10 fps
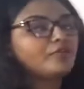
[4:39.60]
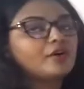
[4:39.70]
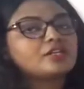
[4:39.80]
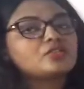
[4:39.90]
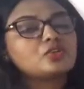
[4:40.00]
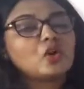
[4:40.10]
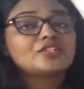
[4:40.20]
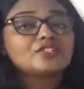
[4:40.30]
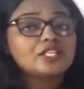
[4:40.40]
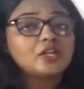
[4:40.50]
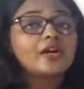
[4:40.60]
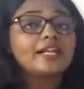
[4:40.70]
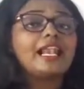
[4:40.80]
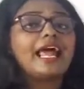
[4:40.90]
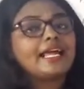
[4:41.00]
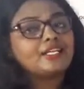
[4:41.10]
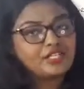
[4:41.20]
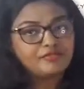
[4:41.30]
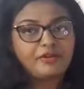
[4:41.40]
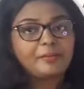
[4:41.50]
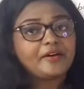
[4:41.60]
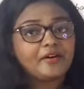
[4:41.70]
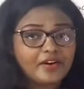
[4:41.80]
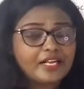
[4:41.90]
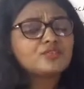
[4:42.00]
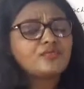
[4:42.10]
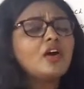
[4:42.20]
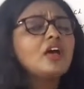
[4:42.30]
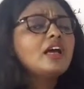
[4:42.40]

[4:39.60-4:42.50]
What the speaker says: for is non-steroidal anti-inflammatory drugs for